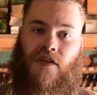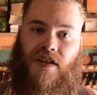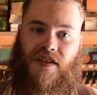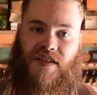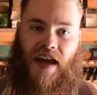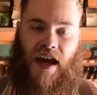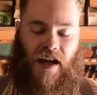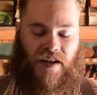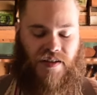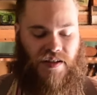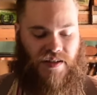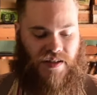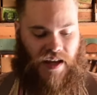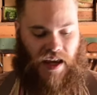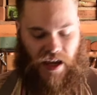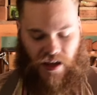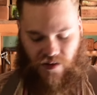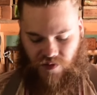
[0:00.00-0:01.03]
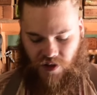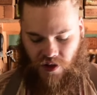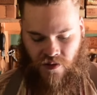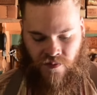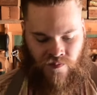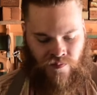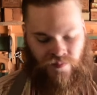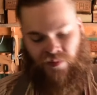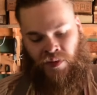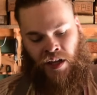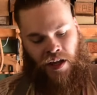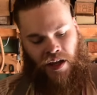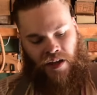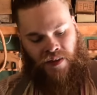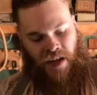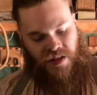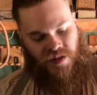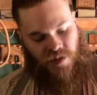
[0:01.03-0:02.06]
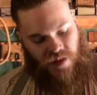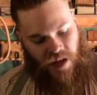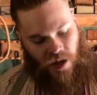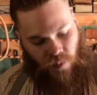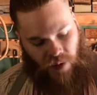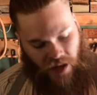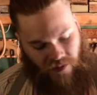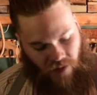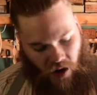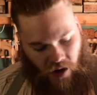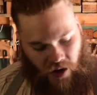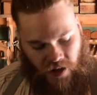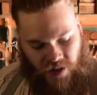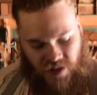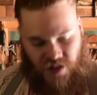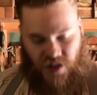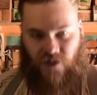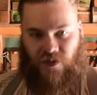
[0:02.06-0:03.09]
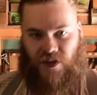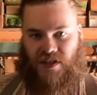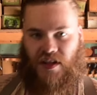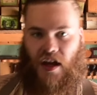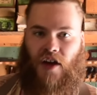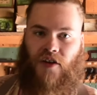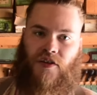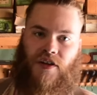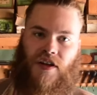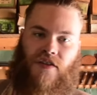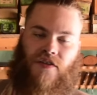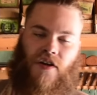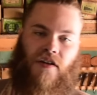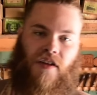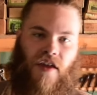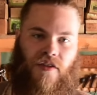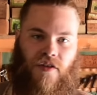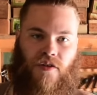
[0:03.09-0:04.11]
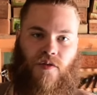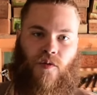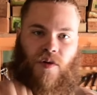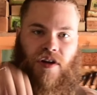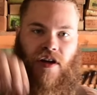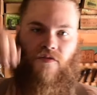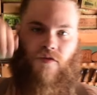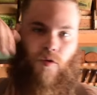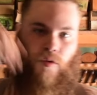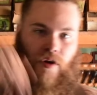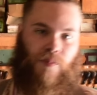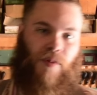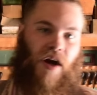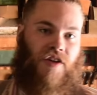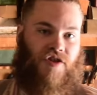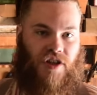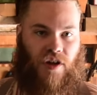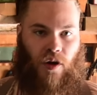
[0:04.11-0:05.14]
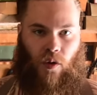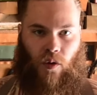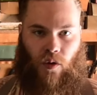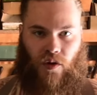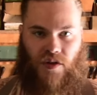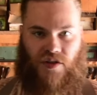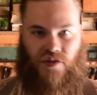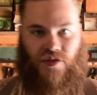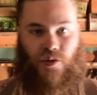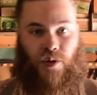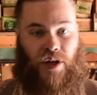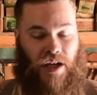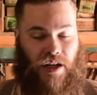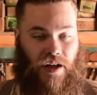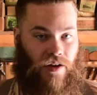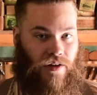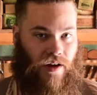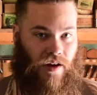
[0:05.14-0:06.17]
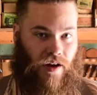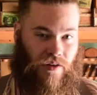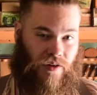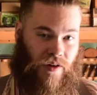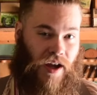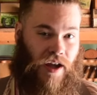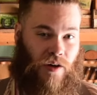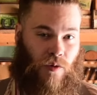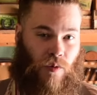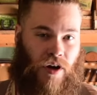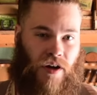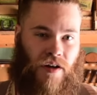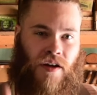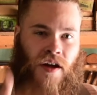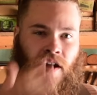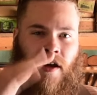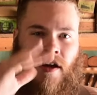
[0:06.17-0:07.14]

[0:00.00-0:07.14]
This acts as an anvil, and that's so that we have a hard surface underneath our leather whenever we're punching holes or doing any other kind of work,